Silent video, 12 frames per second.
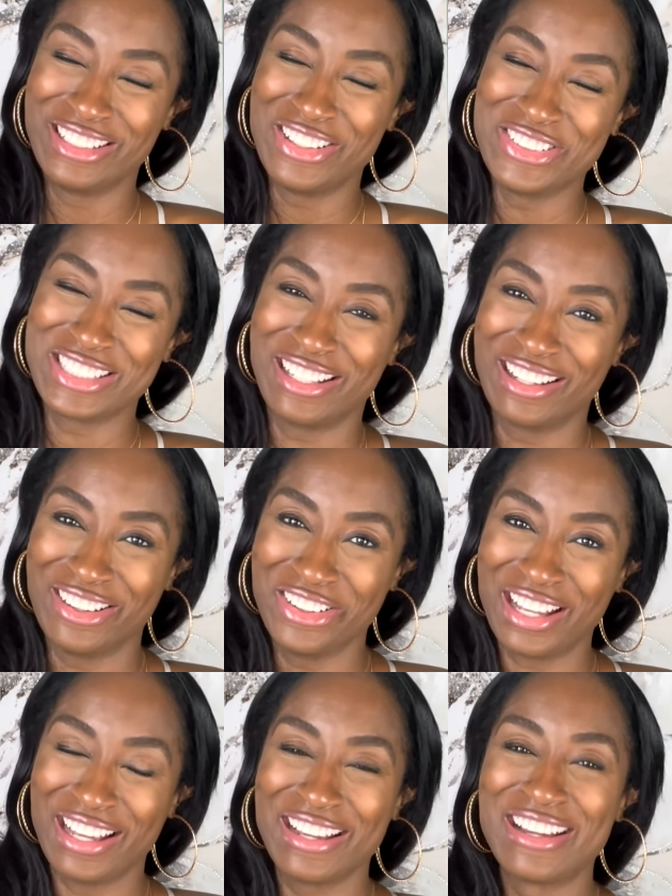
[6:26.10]
I was like,
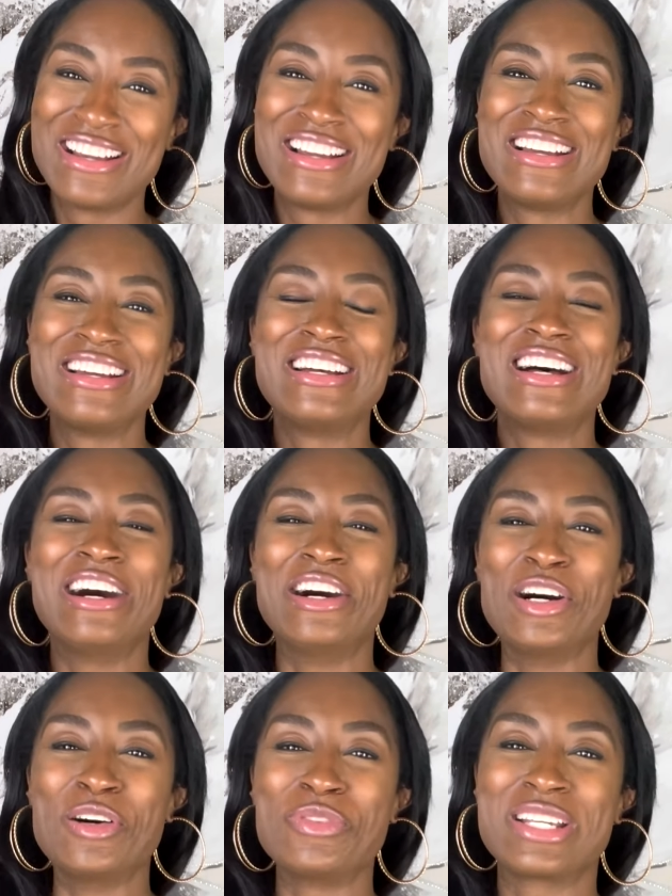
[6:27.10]
okay
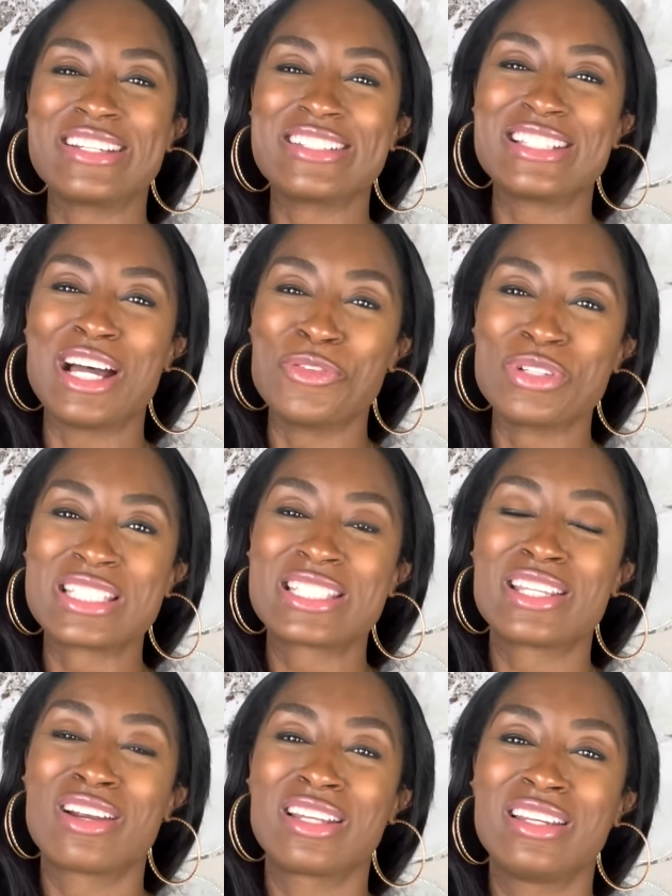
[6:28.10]
um, because I was
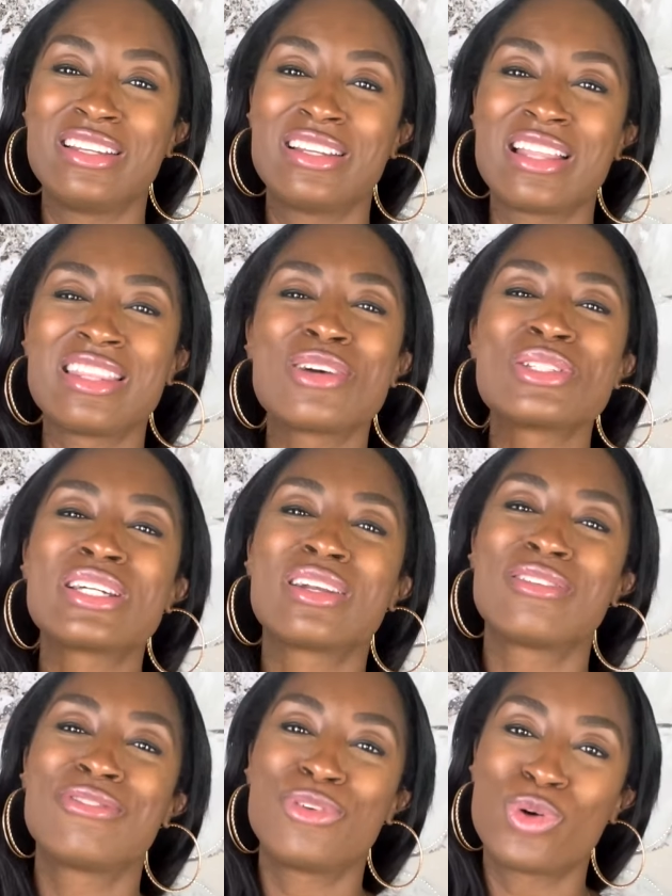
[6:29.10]
30, I think I was
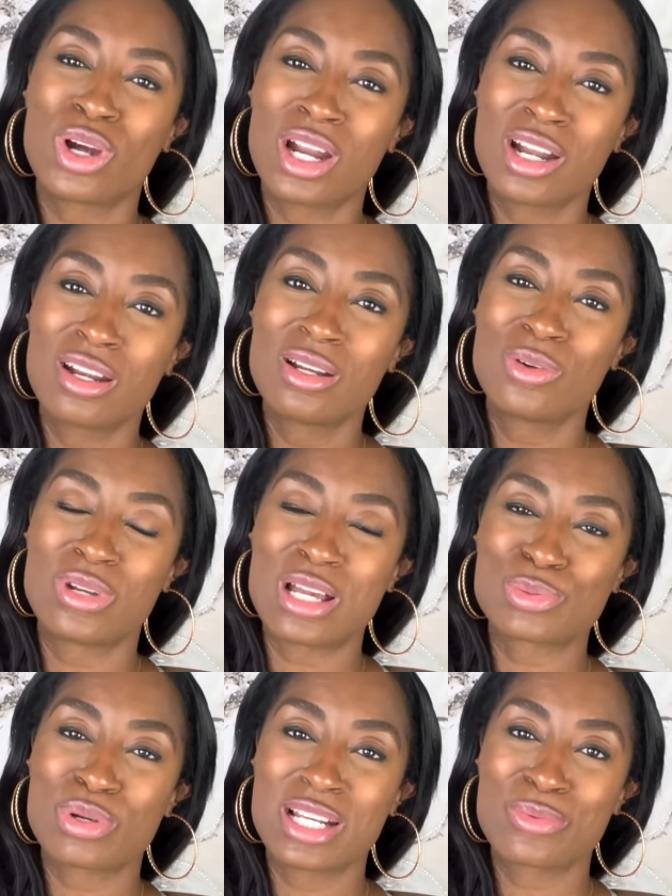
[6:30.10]
34 when I
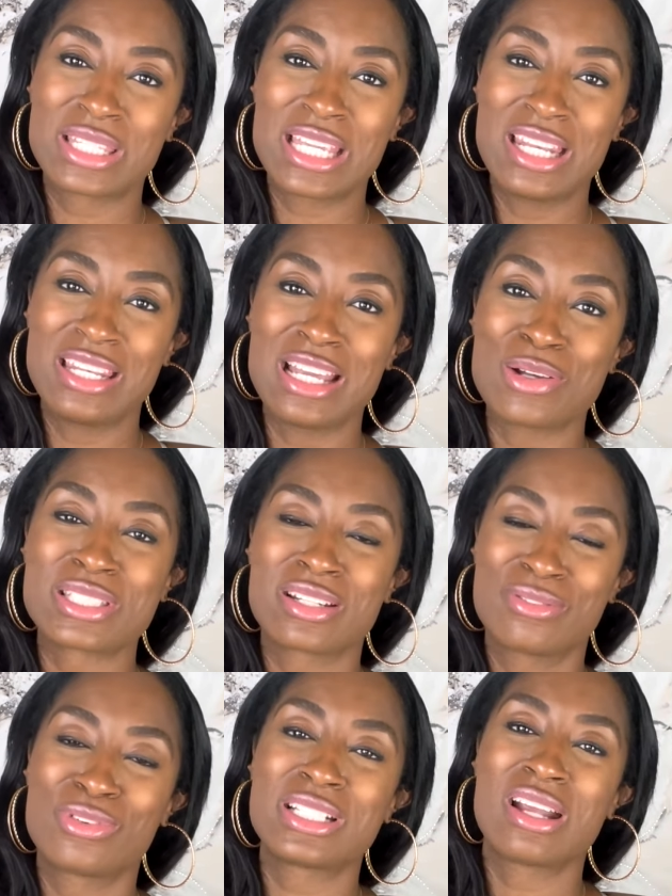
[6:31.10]
was pregnant with Kennedy. I was
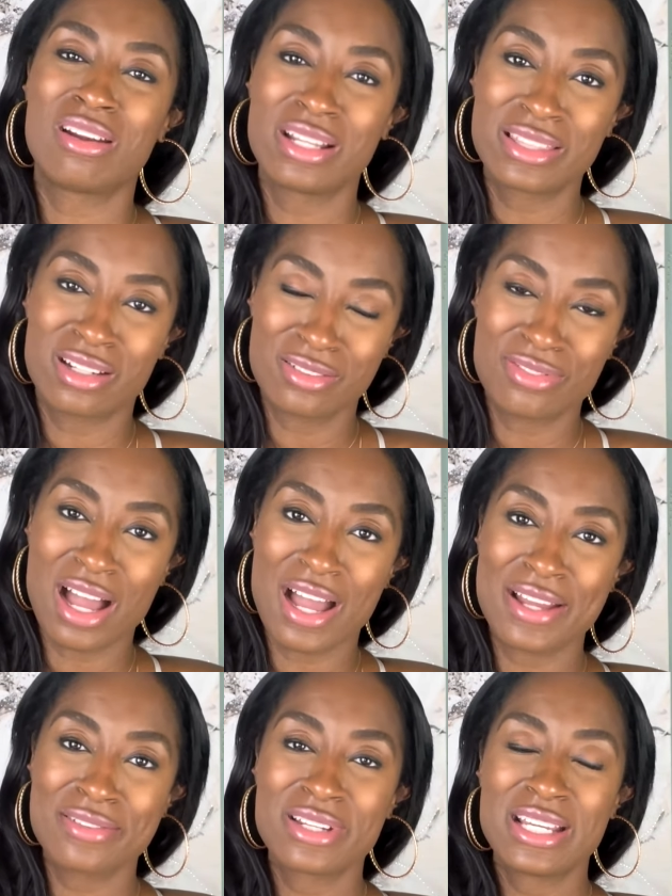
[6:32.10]
34 turning
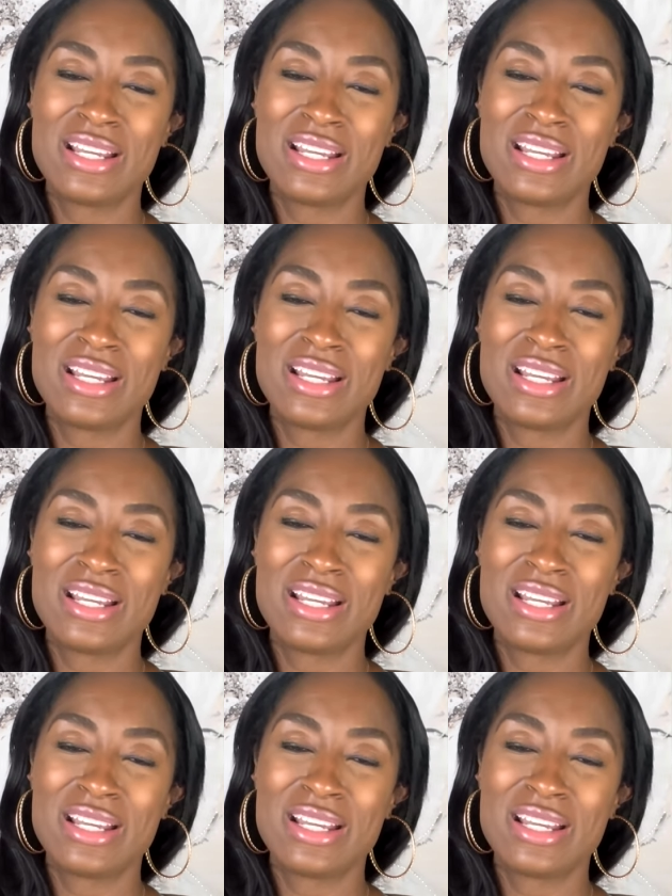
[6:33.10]
35.